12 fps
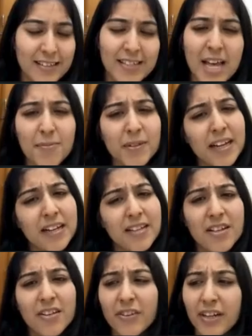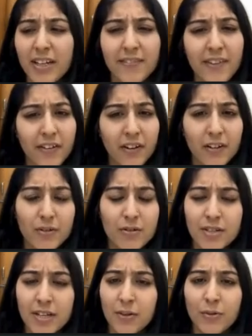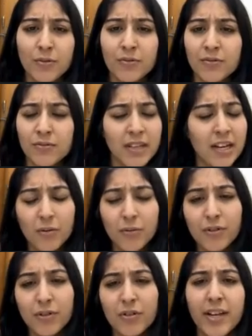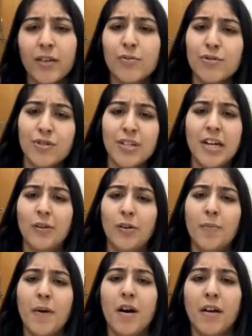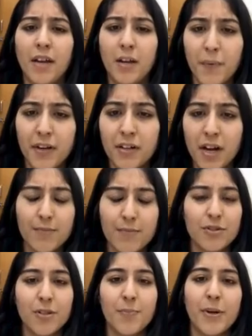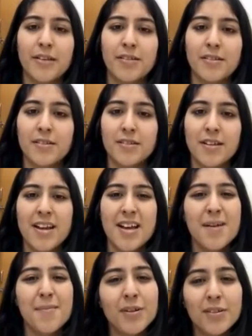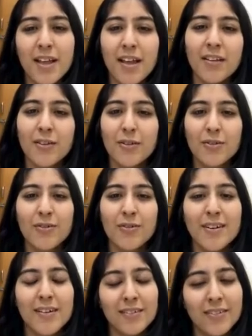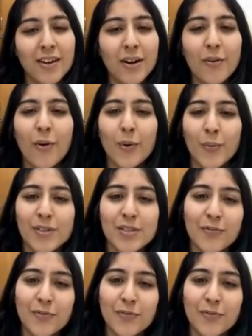some clients are really very good. So they don't negotiate or bargain when it comes to the prices. But then, you know, there are always a